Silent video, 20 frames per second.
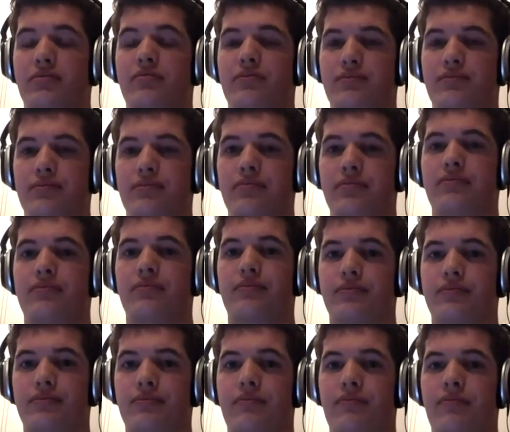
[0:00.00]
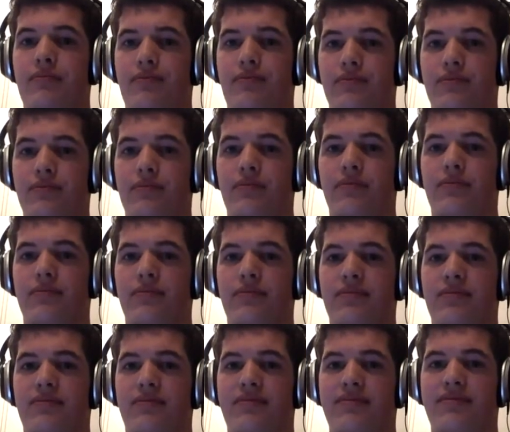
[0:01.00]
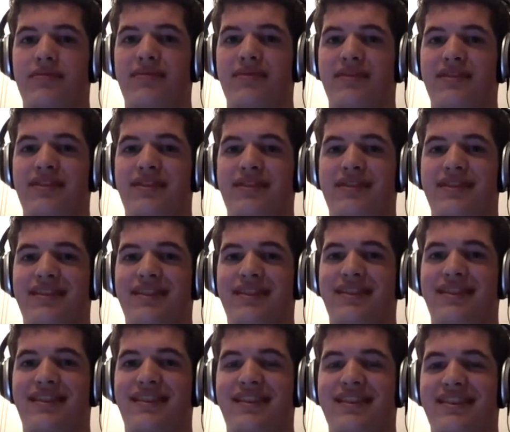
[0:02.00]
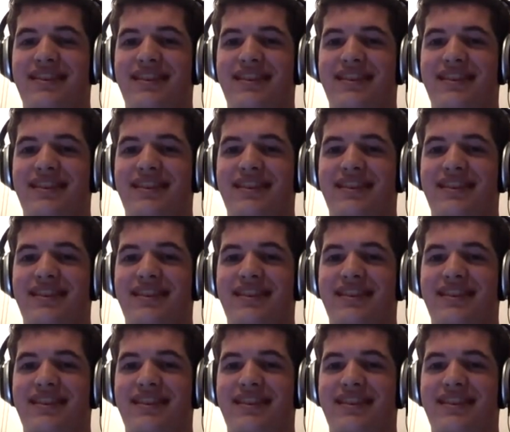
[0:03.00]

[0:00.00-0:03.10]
No one is speaking in this clip.